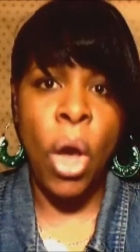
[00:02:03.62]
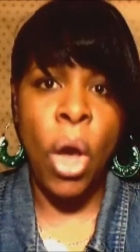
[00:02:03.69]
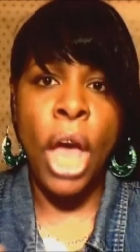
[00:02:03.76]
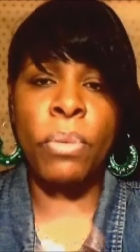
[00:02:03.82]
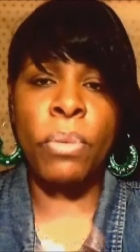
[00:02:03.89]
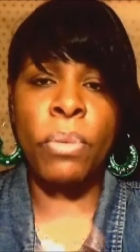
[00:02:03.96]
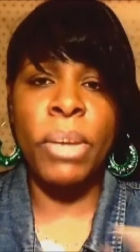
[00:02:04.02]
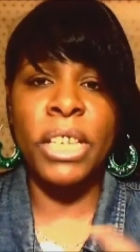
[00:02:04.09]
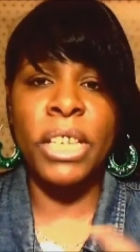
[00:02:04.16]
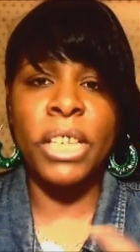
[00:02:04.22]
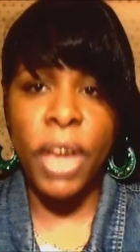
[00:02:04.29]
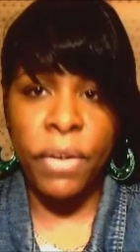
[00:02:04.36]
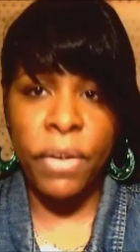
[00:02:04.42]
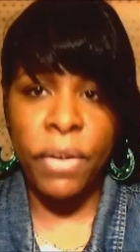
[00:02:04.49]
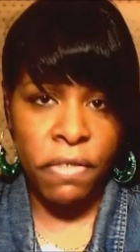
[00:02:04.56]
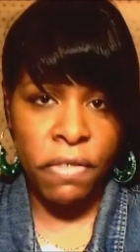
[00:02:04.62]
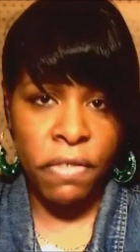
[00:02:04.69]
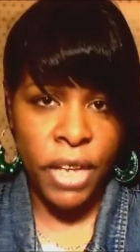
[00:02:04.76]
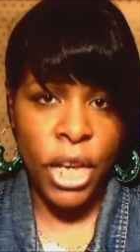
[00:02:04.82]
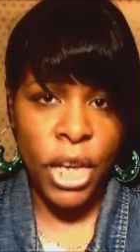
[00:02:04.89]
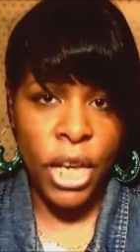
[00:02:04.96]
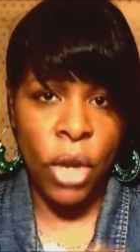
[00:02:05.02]
You must favorite the
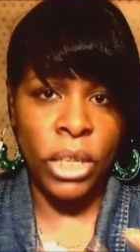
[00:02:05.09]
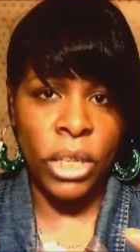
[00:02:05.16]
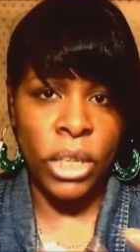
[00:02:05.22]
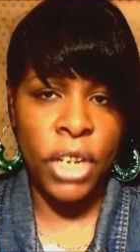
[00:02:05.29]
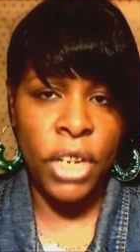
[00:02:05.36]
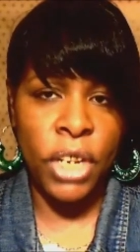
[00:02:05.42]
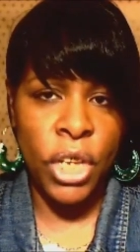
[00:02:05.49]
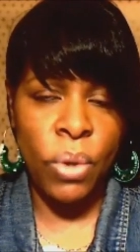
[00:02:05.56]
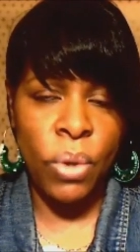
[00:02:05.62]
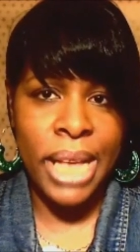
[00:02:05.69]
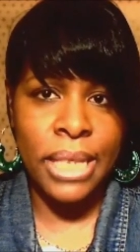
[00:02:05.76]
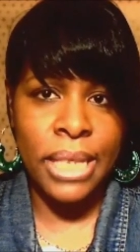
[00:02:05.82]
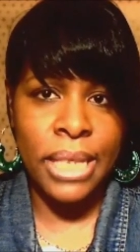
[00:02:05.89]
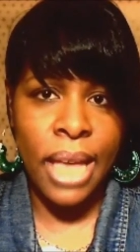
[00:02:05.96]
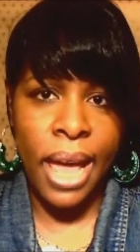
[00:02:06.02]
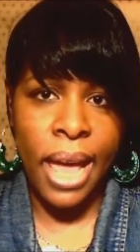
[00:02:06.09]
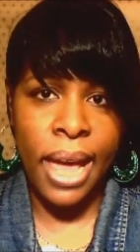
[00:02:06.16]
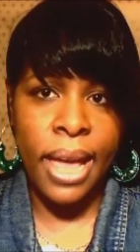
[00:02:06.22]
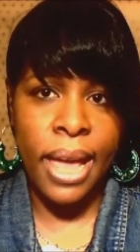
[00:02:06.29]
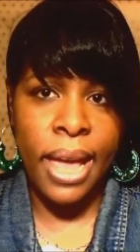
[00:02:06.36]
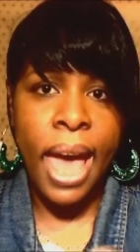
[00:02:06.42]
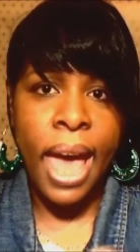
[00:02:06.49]
video, live in the USA,